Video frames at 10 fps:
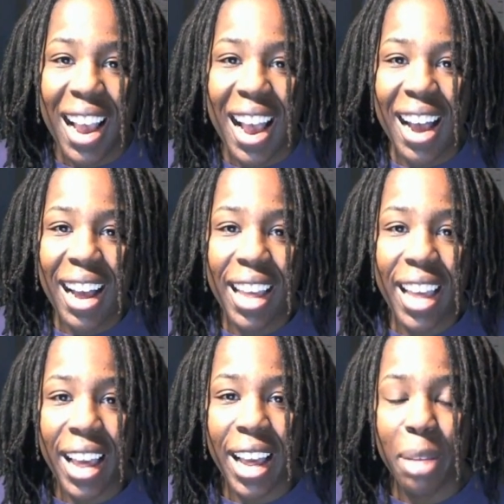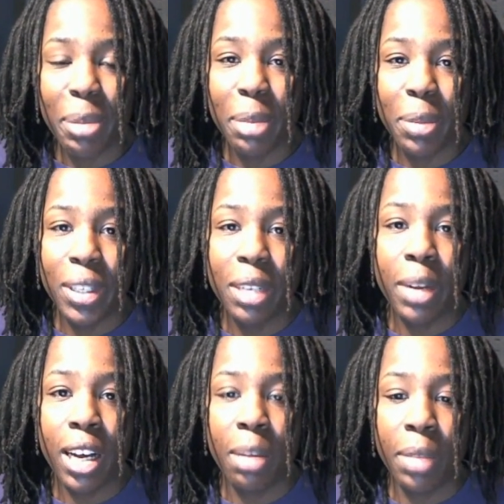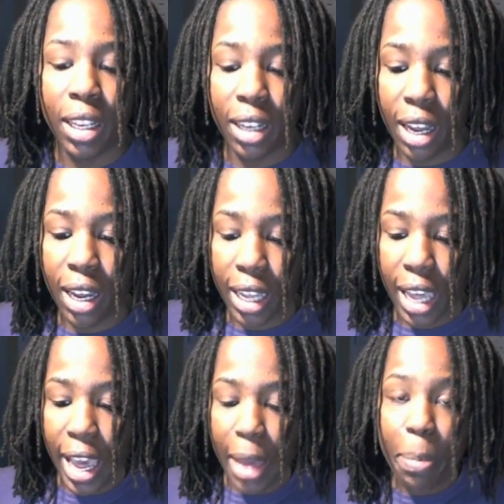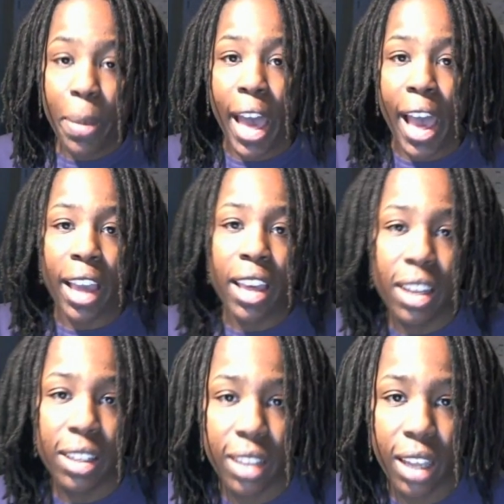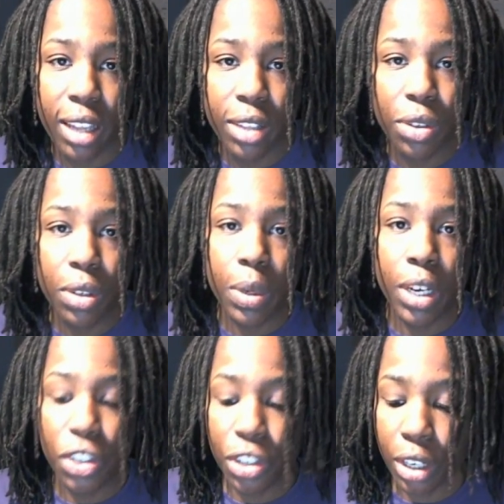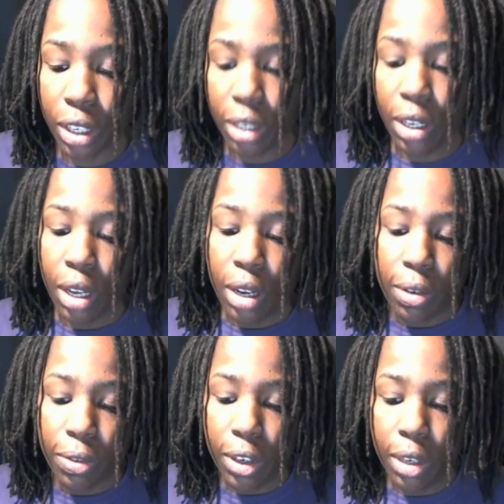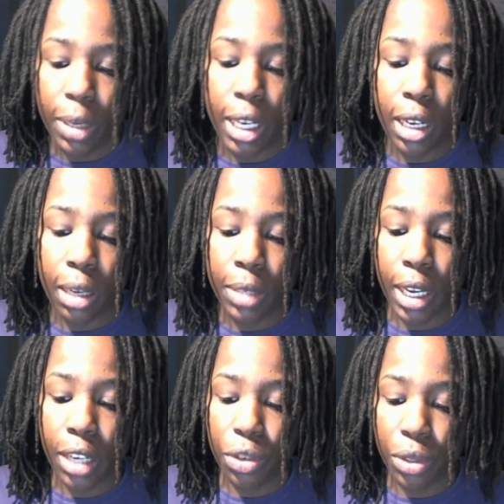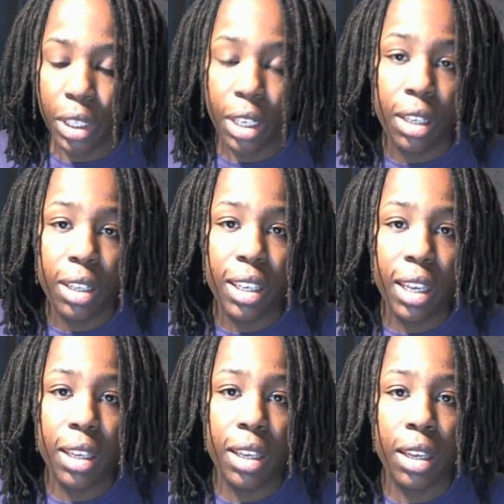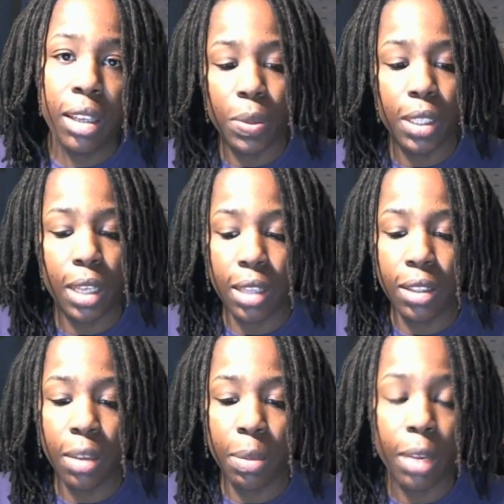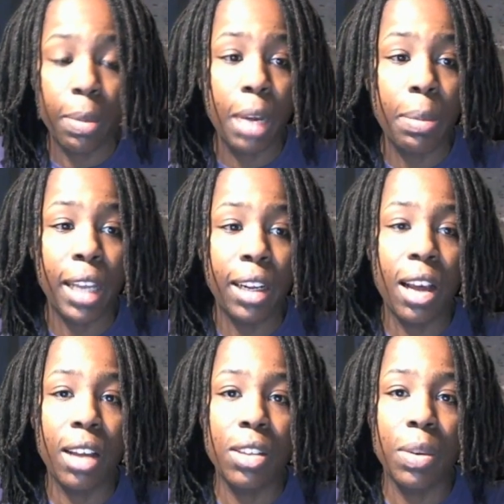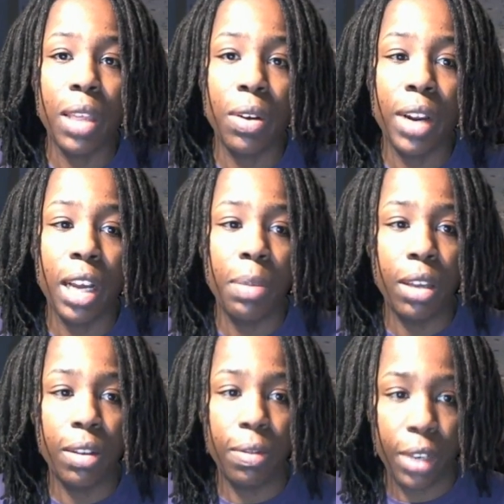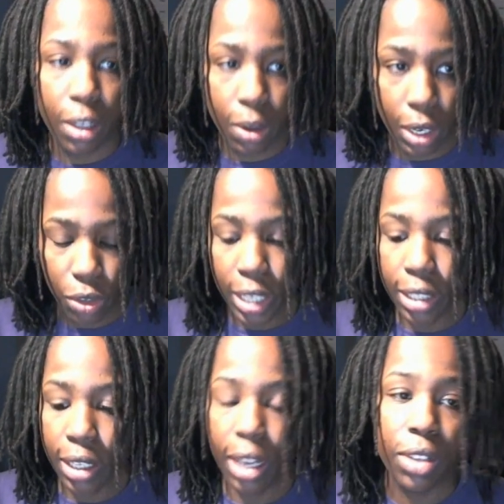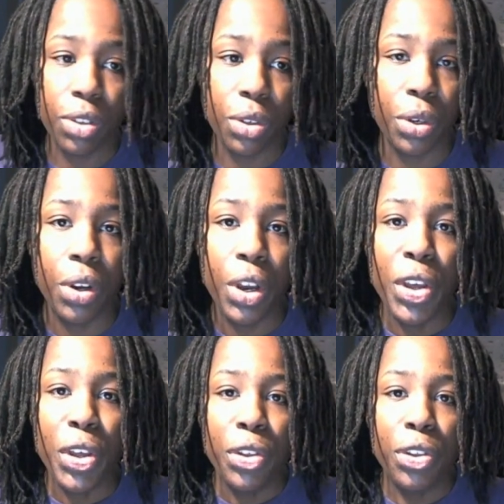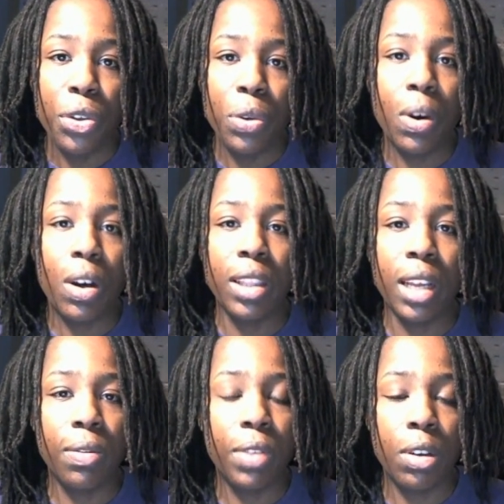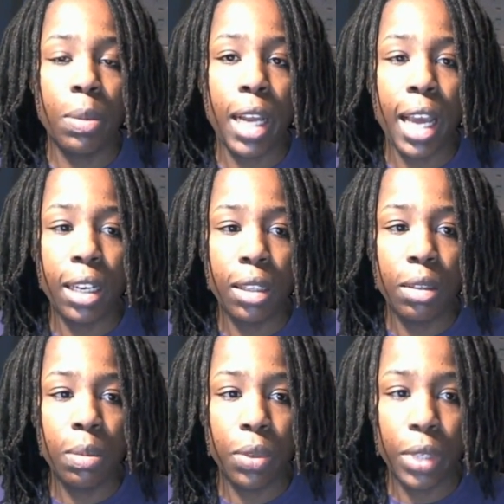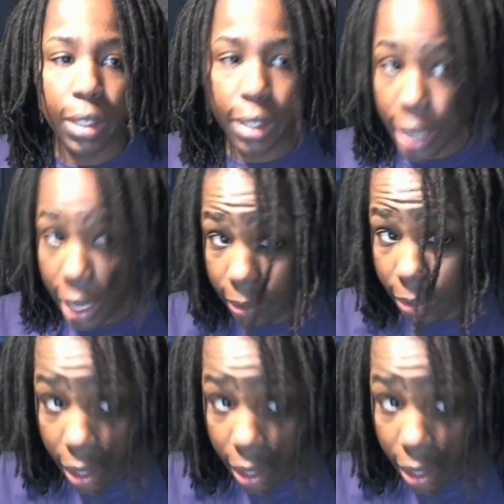I am a mocha mom and I am back to answer a question from ImNaturallyKinky. Was asking me about my locks, so I thought I'd make a video. I tried to answer you on that video, but I had a little more to say.